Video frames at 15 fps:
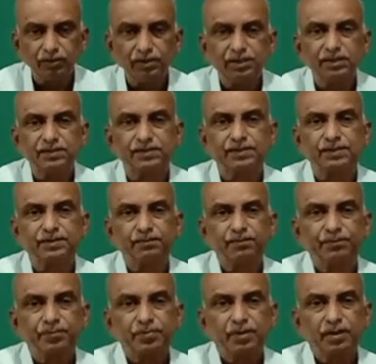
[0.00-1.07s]
these
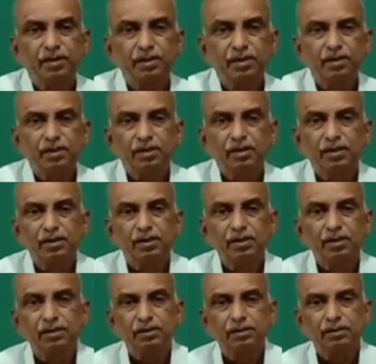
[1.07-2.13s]

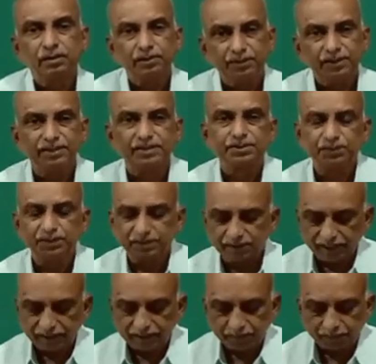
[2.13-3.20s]
events which
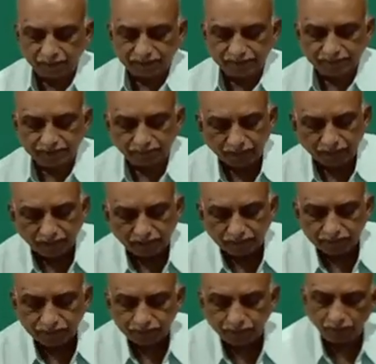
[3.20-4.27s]
takes place,
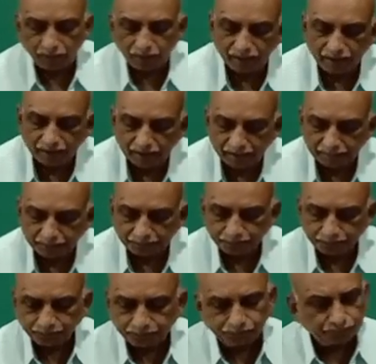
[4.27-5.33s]
so all the
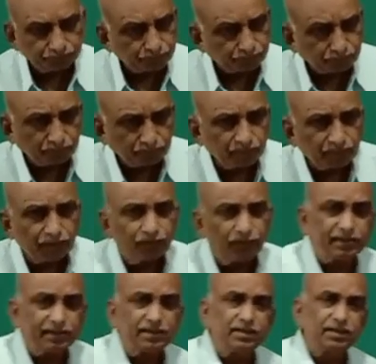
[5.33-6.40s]

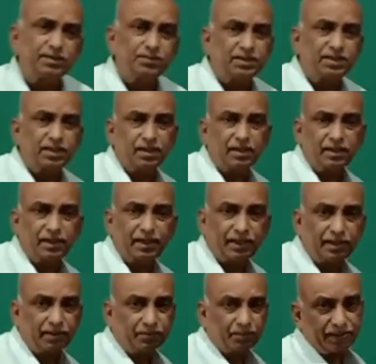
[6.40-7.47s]
functions which are
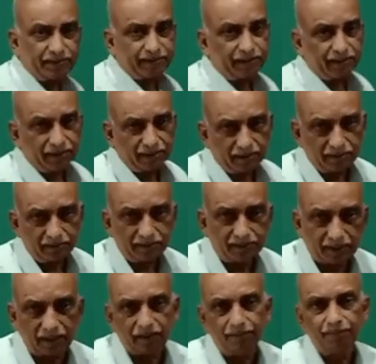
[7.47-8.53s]
taking place in the
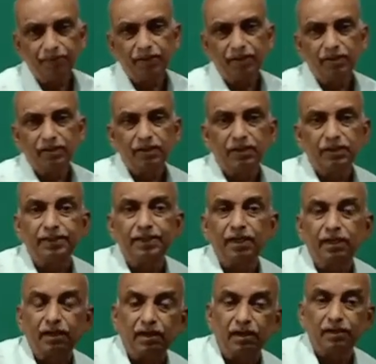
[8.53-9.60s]
cell, they are
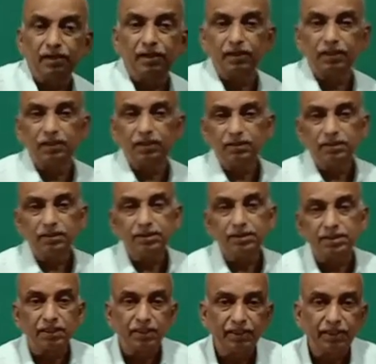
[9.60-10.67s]
under the
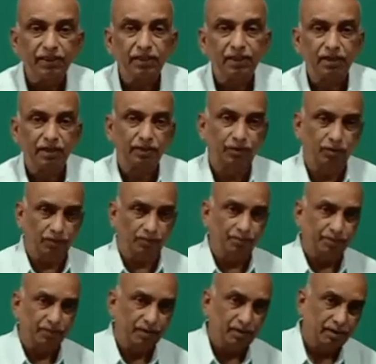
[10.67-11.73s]
genetic control.
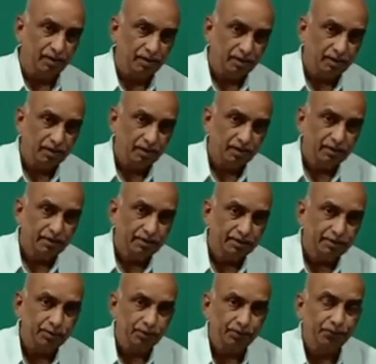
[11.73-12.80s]

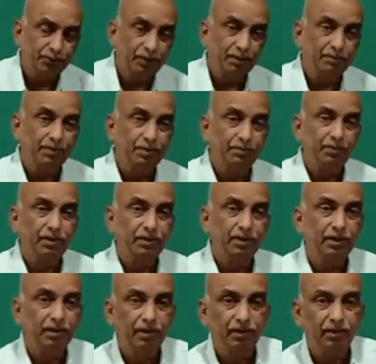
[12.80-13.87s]
So if you remember
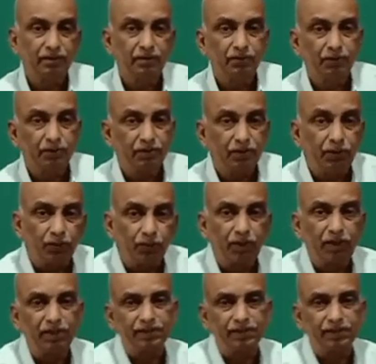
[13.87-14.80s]
the nucleus